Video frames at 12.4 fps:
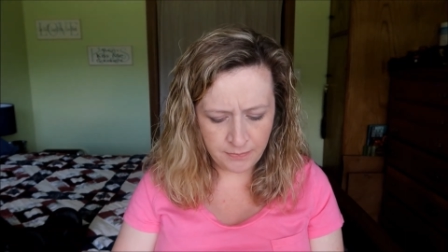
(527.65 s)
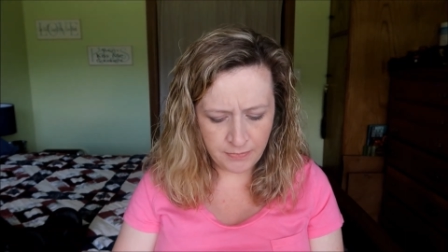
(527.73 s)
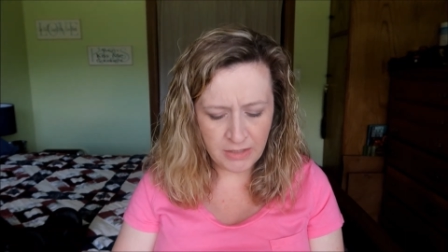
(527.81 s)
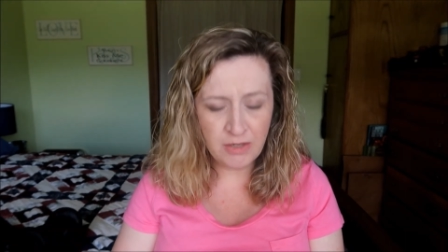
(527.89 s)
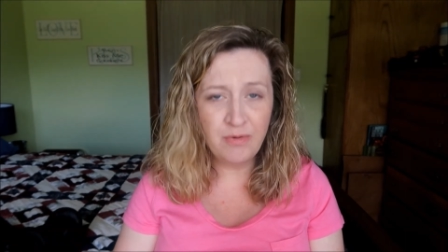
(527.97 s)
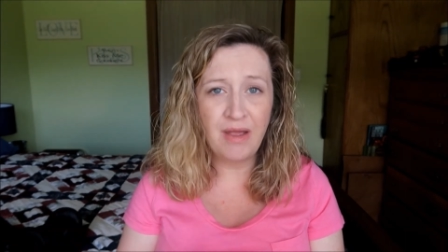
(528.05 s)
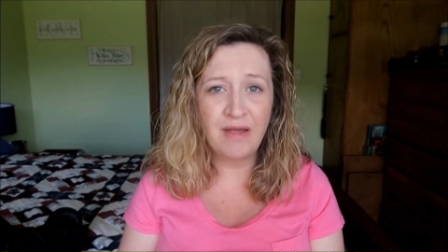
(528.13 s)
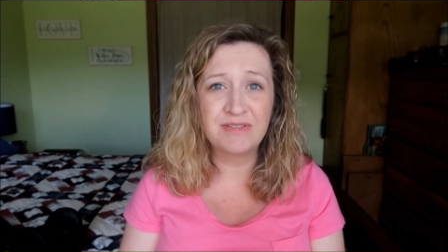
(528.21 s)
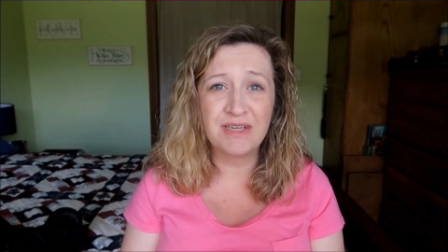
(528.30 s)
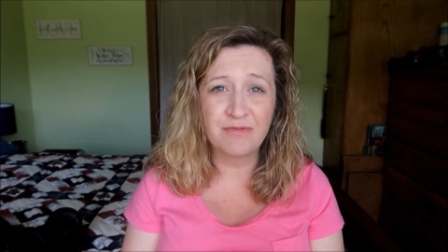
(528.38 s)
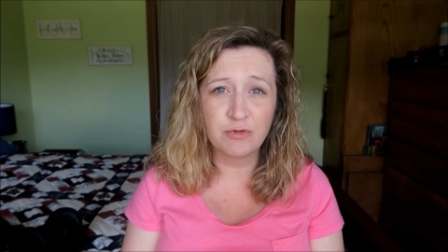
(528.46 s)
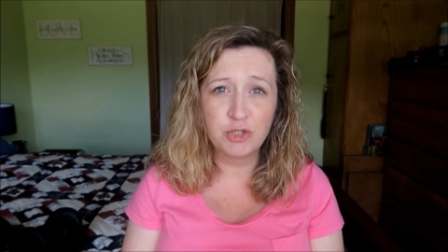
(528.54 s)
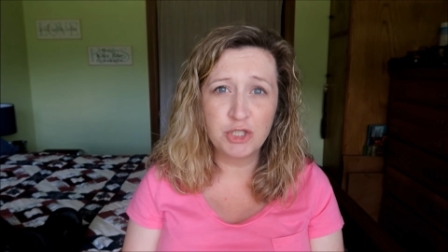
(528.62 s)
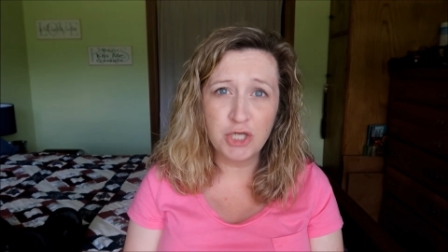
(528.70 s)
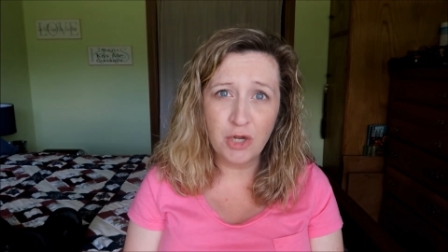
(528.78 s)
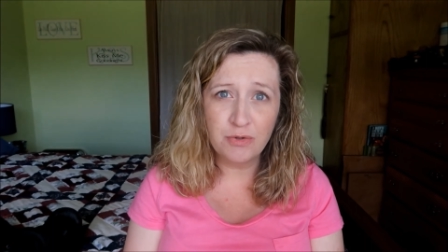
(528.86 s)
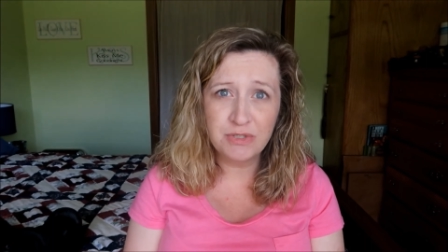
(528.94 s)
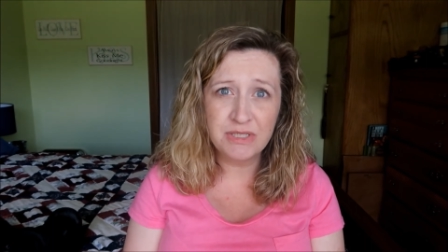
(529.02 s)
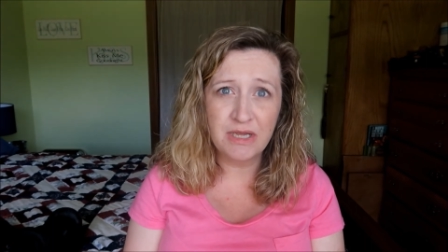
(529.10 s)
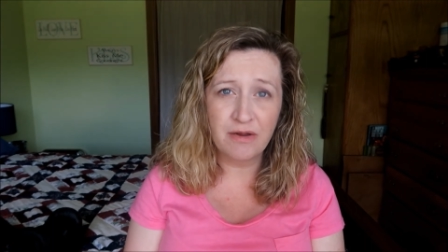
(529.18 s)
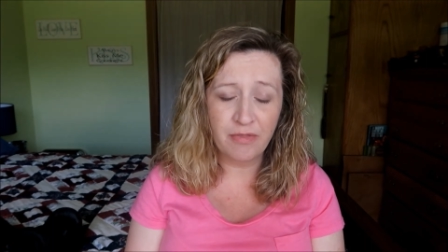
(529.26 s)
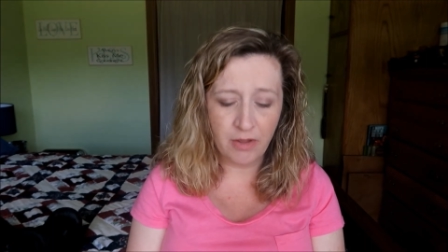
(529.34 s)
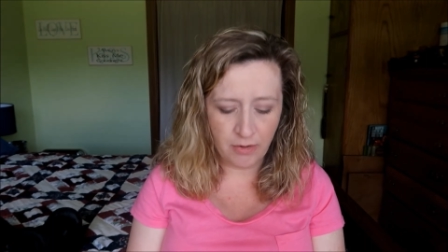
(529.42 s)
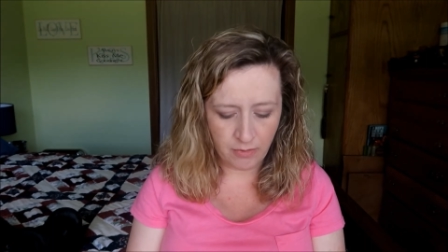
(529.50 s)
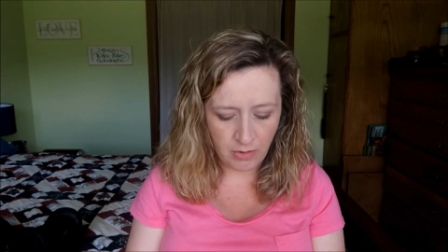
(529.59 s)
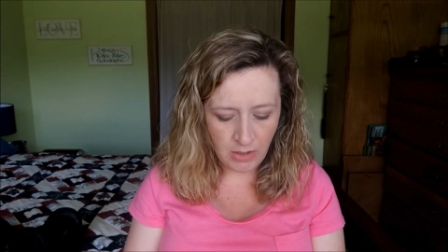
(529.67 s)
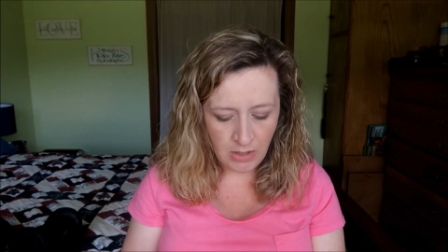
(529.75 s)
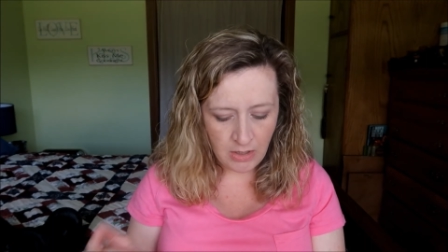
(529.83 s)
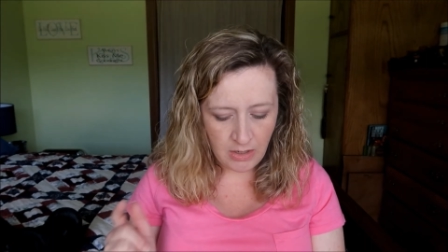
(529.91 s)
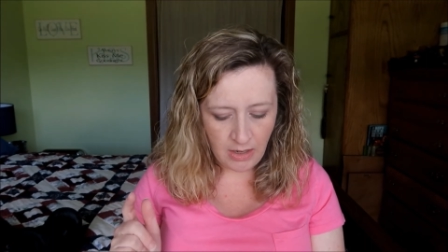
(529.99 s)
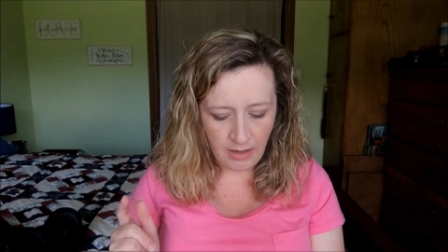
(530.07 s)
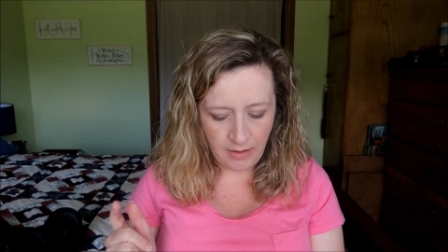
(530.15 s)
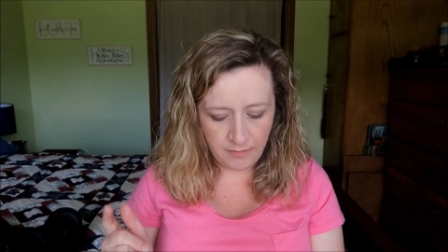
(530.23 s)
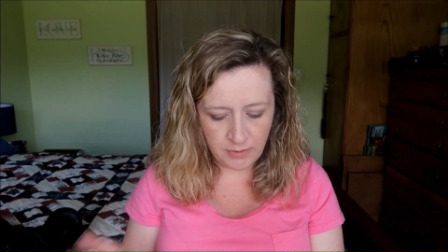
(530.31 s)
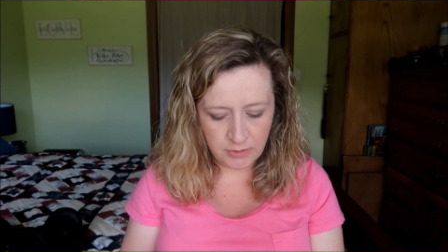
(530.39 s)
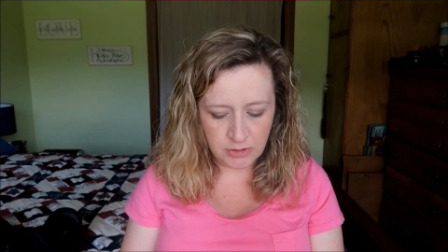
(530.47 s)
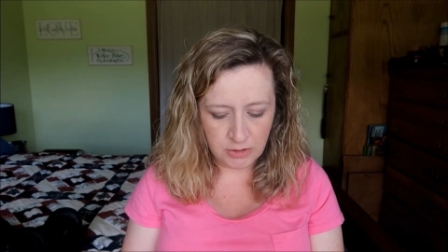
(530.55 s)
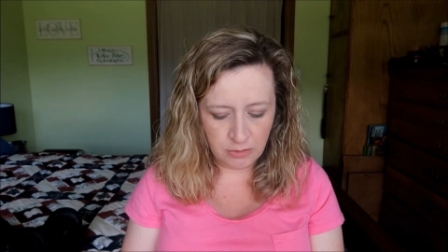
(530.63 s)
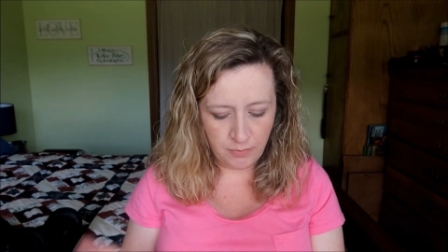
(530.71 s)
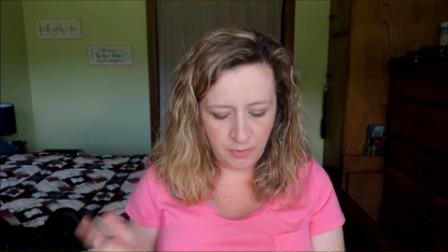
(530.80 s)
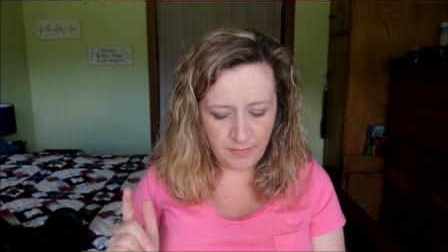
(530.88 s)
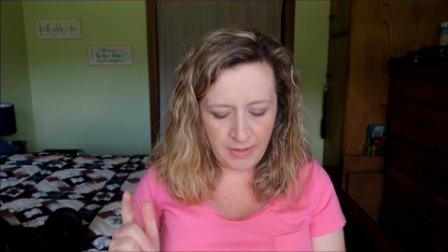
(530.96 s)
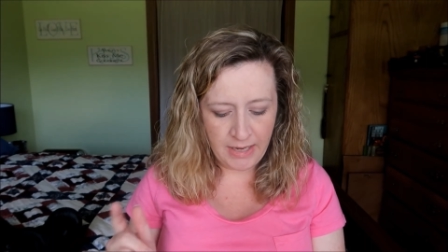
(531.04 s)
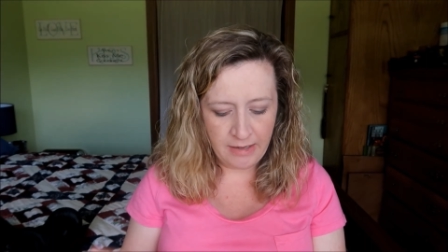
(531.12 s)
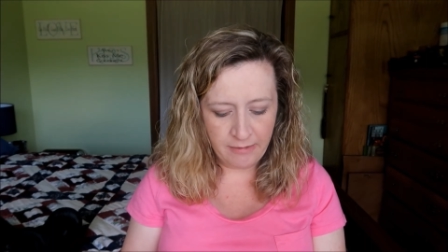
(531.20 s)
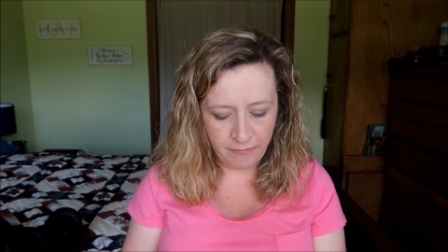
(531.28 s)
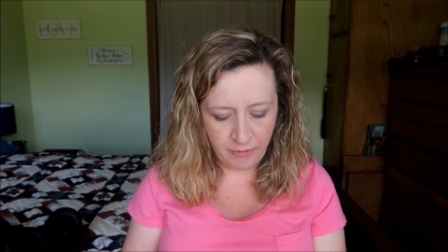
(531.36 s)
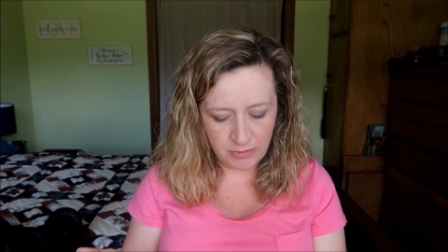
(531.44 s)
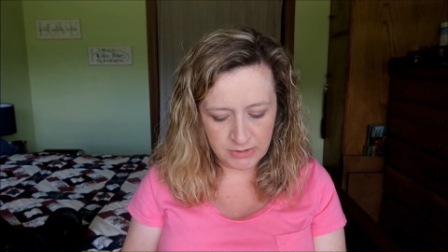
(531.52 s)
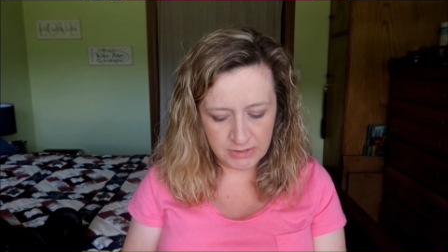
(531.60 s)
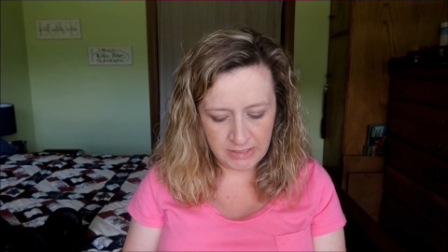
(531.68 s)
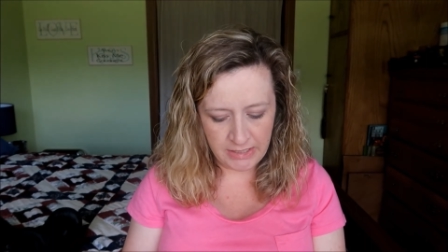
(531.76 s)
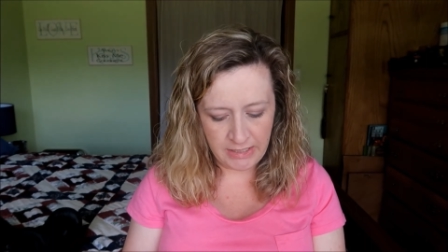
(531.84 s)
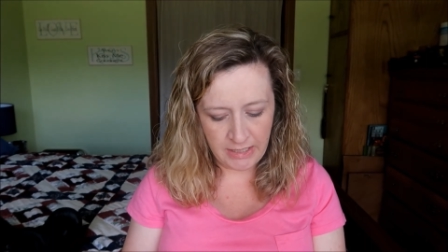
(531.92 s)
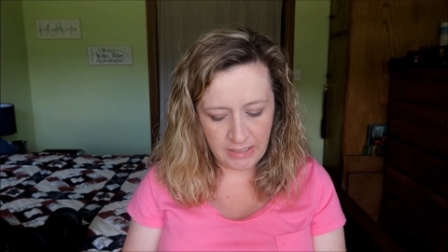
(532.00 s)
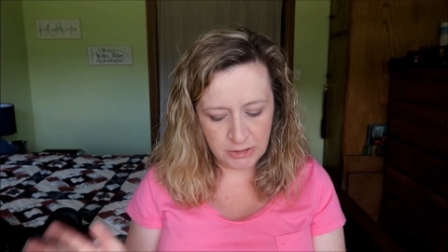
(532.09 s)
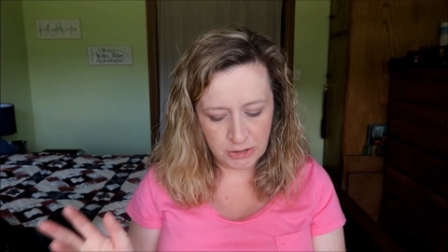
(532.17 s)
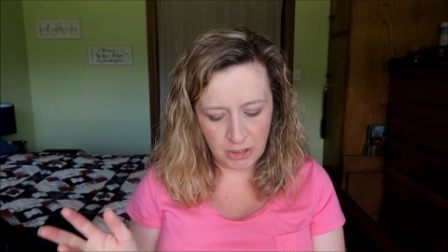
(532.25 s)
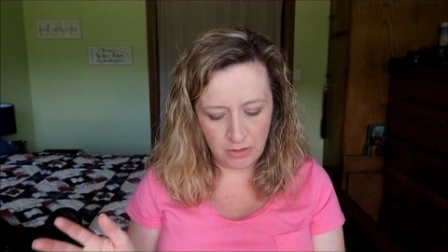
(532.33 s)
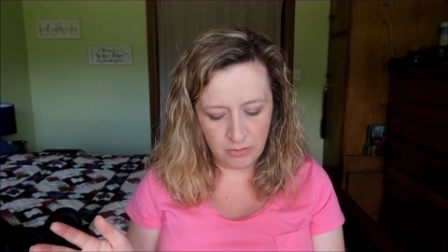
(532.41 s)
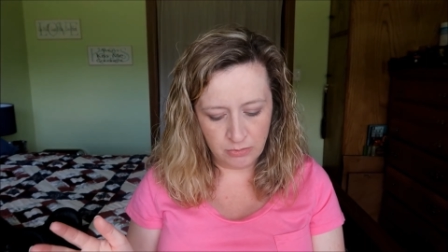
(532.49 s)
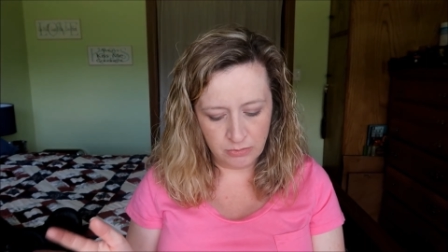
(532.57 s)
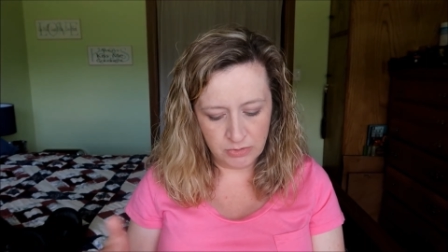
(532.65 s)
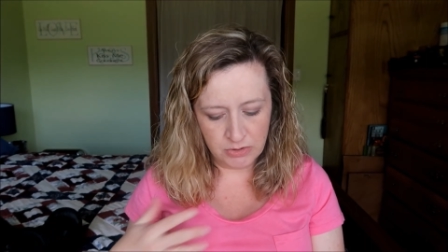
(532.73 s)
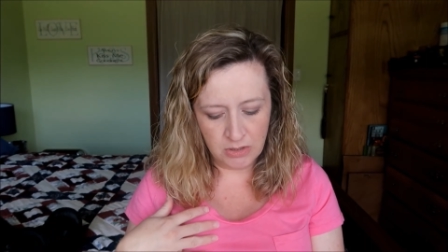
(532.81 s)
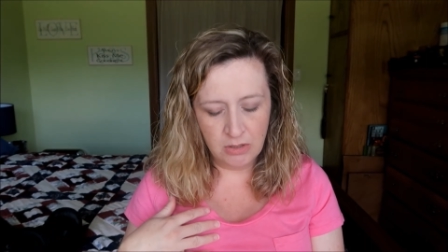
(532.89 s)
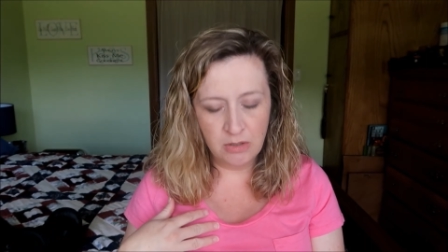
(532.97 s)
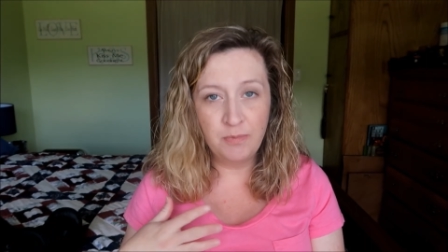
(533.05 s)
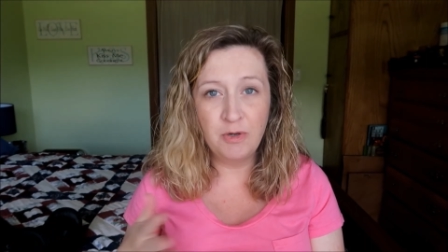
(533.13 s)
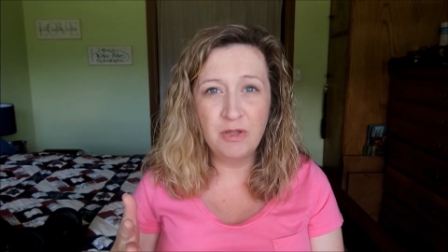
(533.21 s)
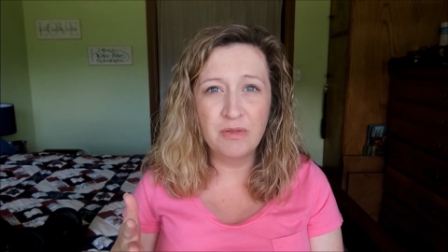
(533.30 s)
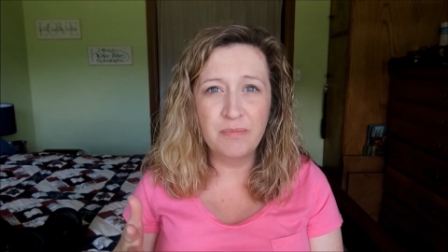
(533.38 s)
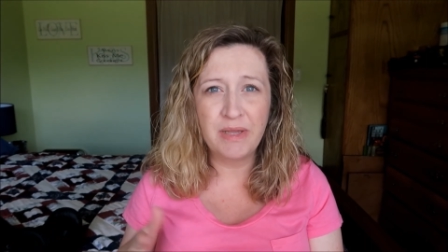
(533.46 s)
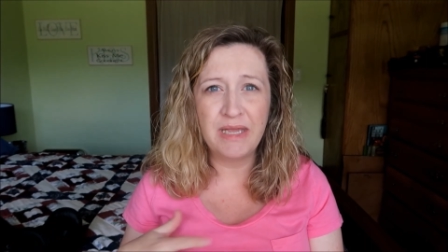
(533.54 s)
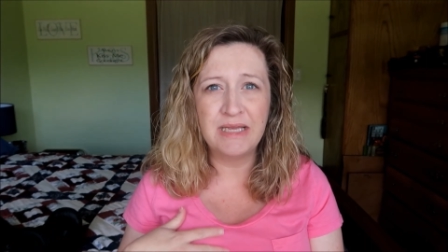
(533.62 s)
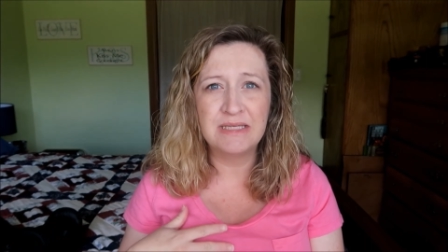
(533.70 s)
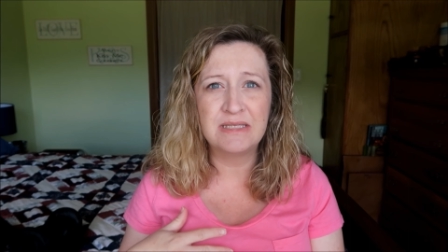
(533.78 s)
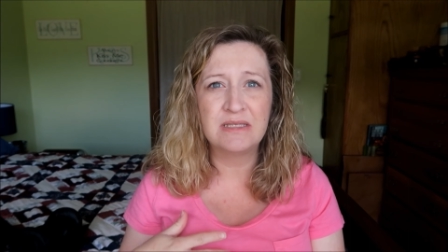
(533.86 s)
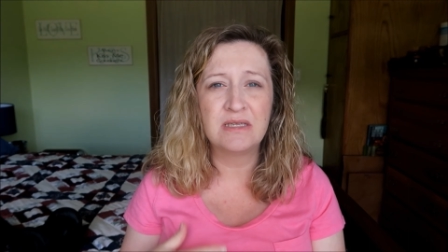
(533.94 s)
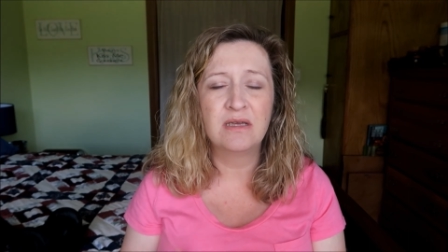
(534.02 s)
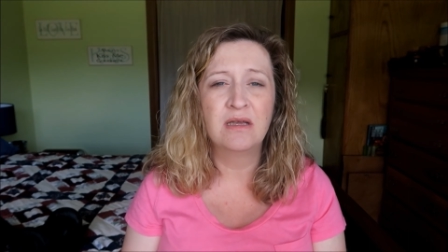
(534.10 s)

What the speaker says: They do have several shows there though. There's The Little Mermaid, Frozen, Indiana Jones, Beauty and the Beast.